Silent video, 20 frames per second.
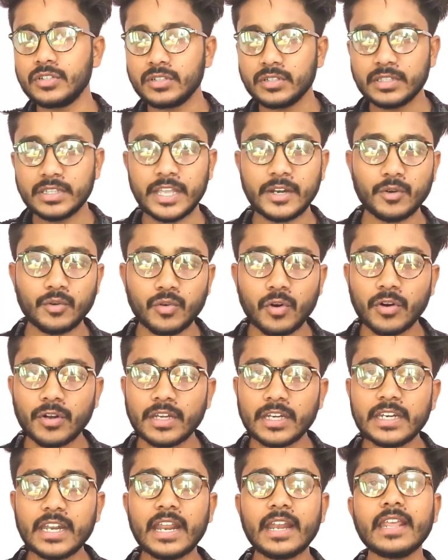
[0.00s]
They do not
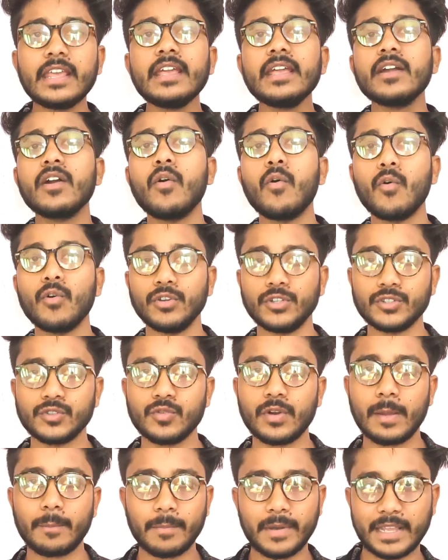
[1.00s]
need any host to
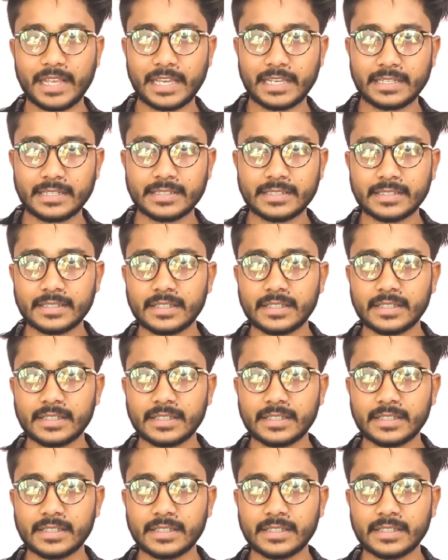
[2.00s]
replicate.